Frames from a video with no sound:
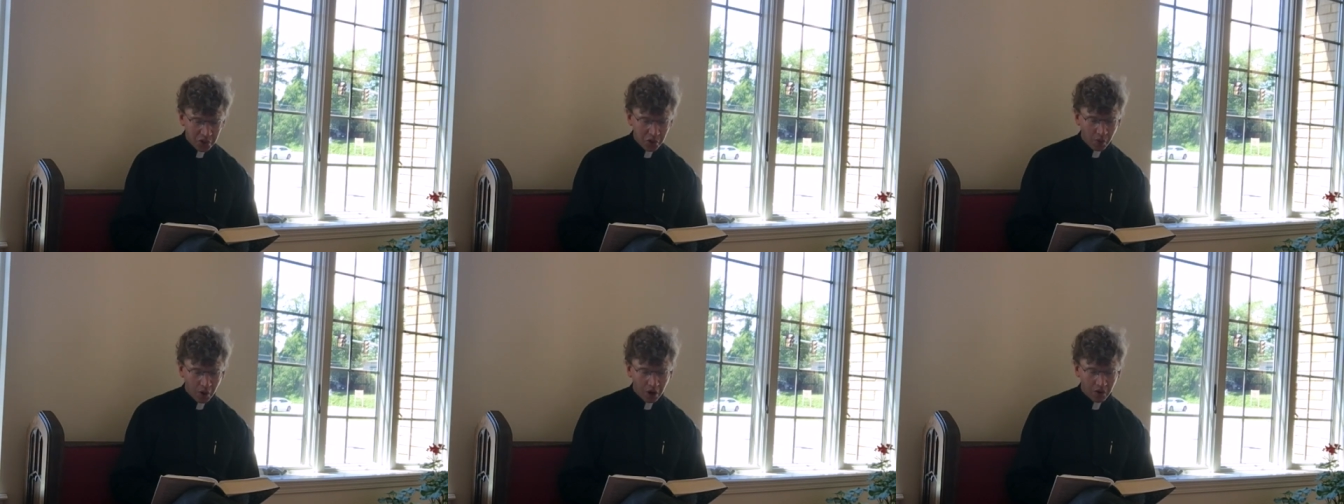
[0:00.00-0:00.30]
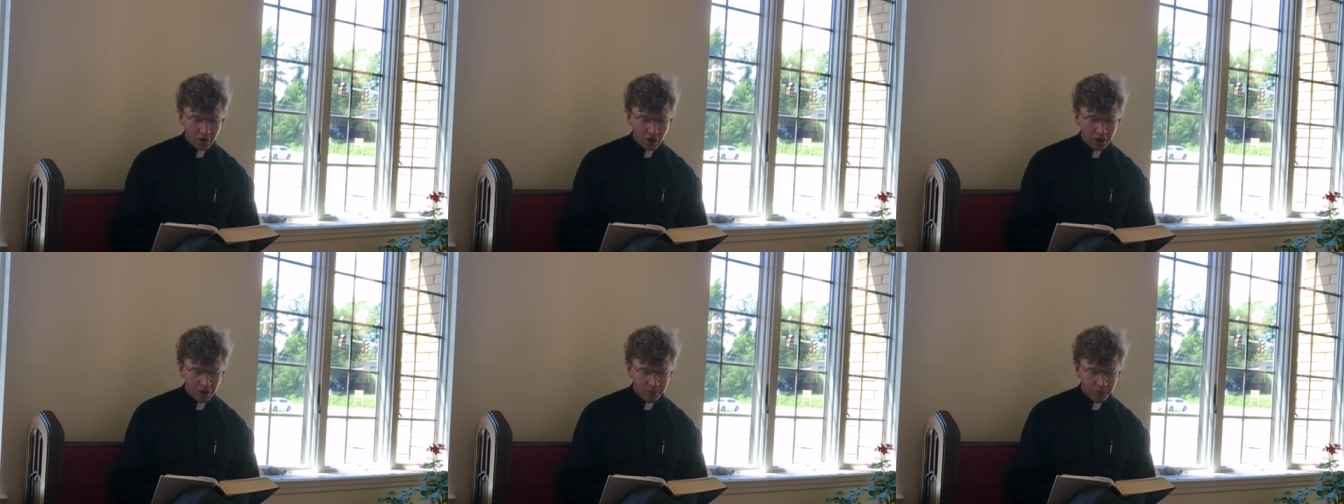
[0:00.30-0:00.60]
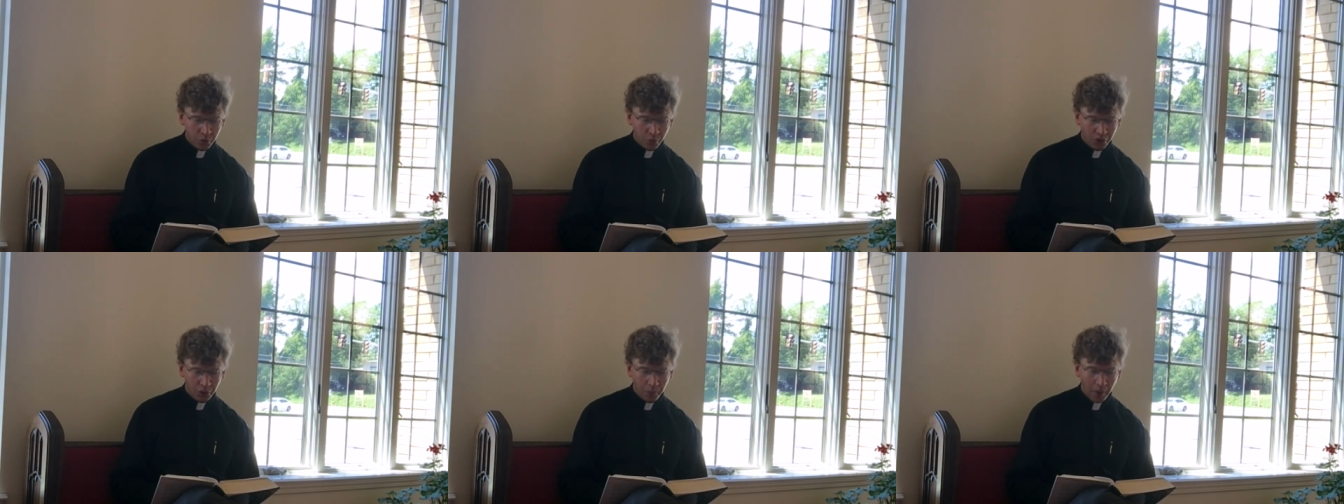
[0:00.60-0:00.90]
you are
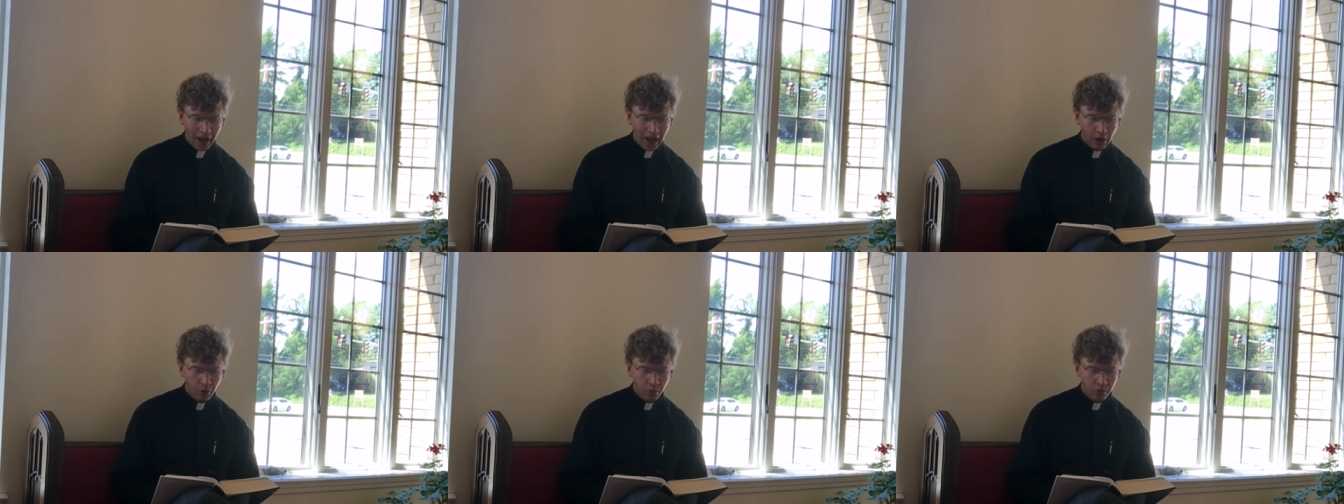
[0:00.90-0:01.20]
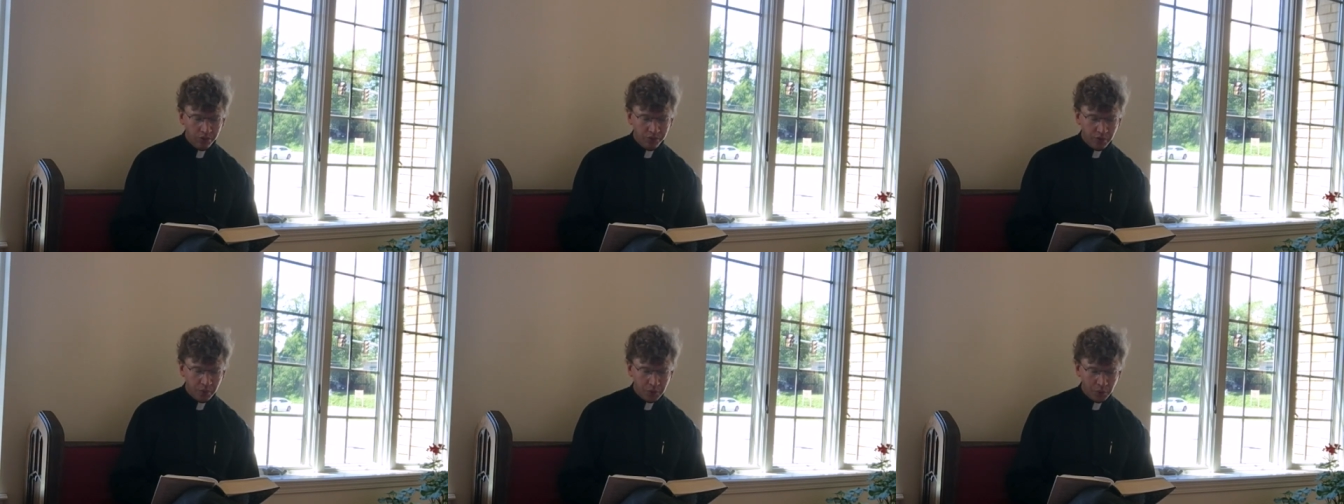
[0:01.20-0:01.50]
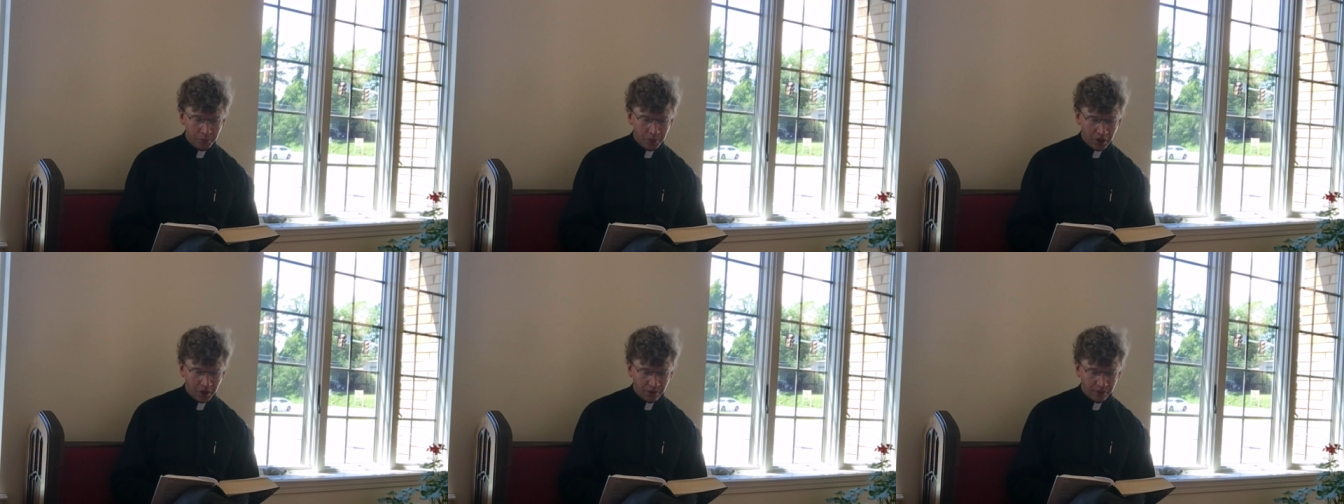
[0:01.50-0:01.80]
armed with power from
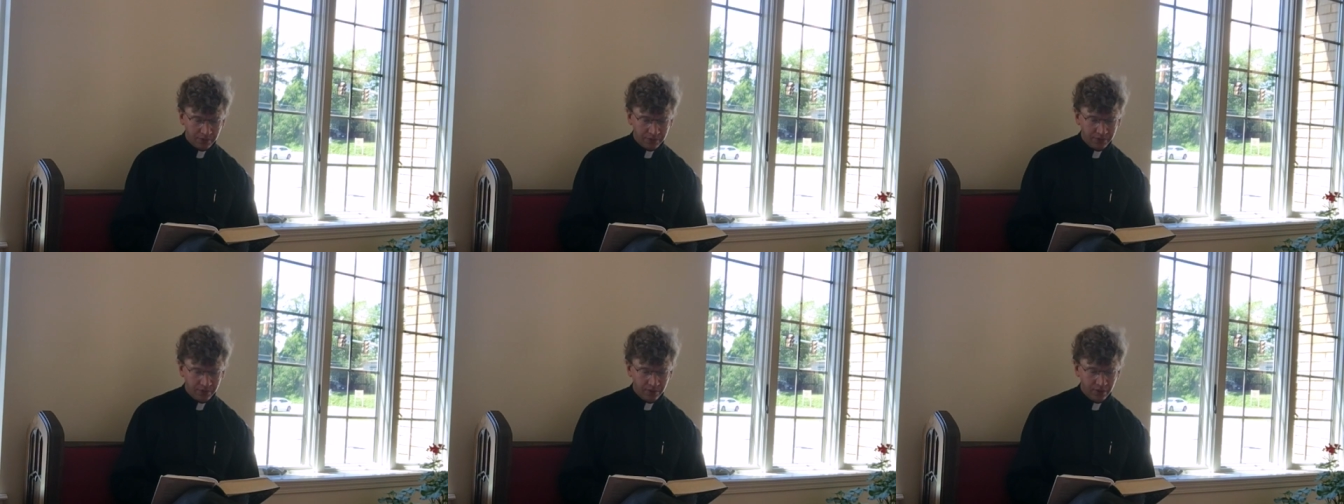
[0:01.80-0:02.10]
above.